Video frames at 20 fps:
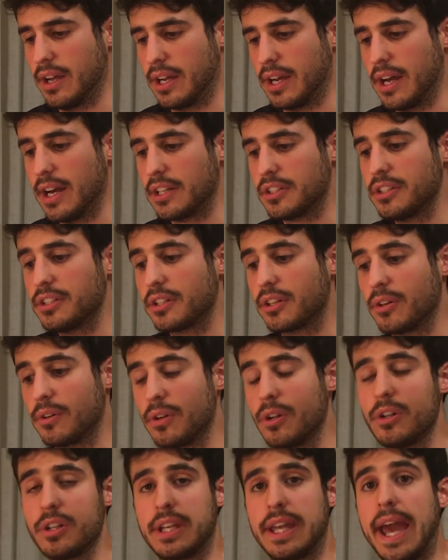character
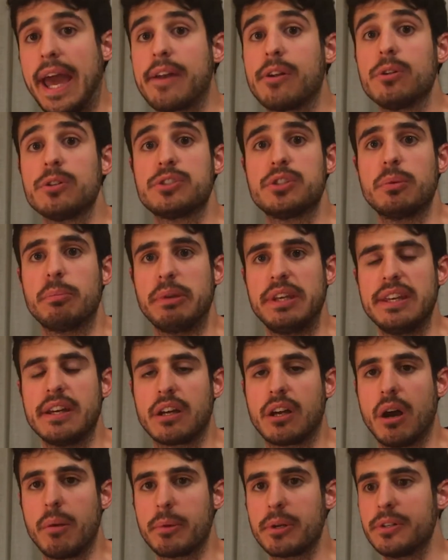can also be a
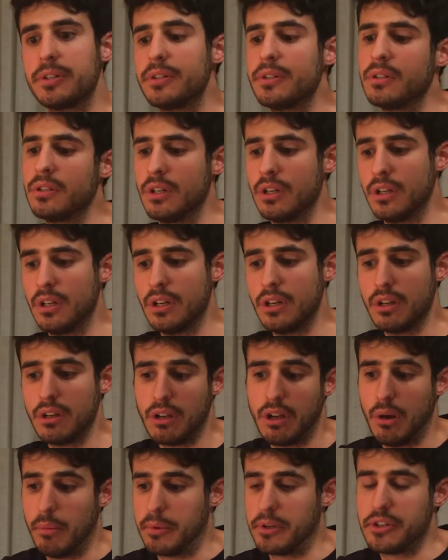commoner.
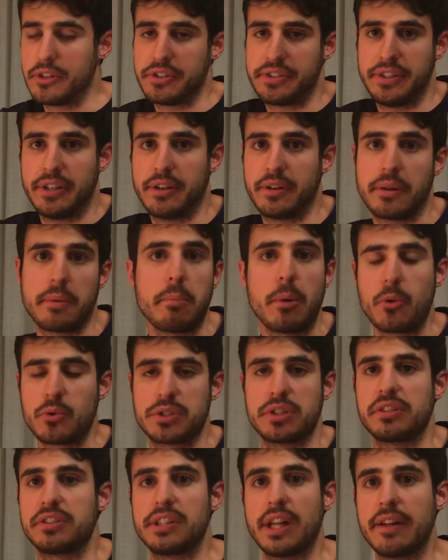Commoners are the
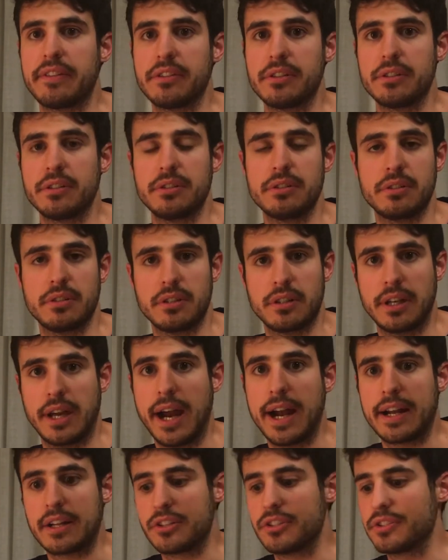most standard
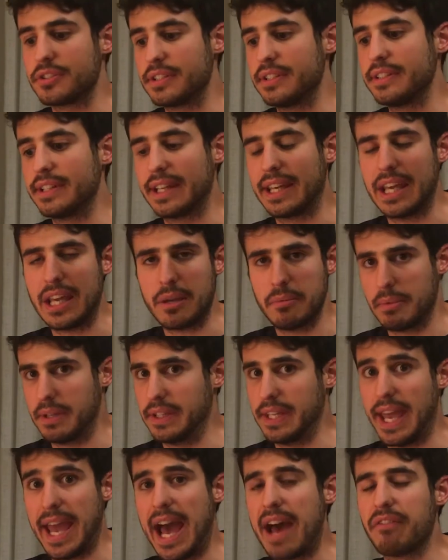characters in the game, and
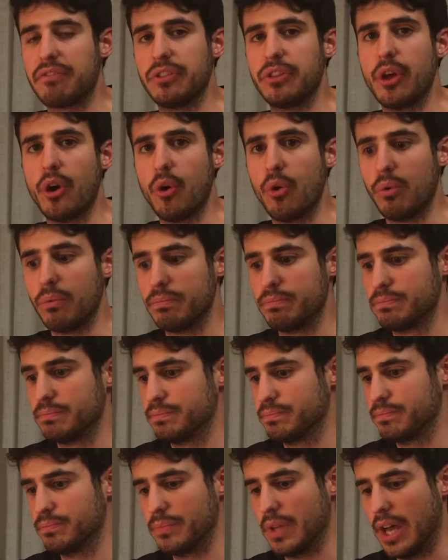they have no
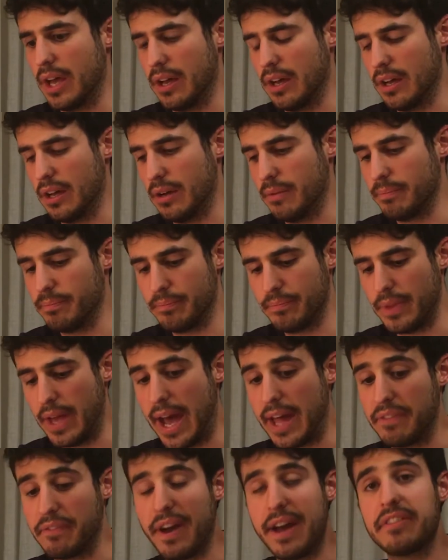
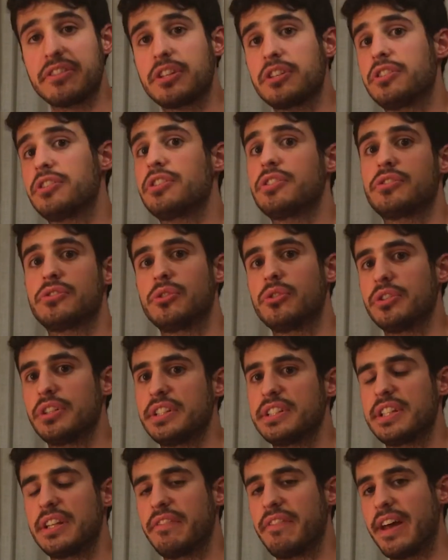advantages or
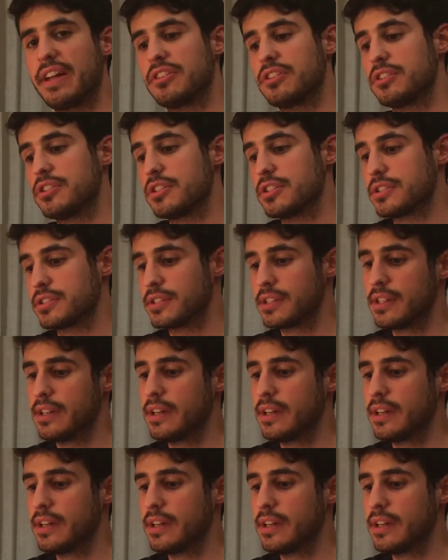disadvantages.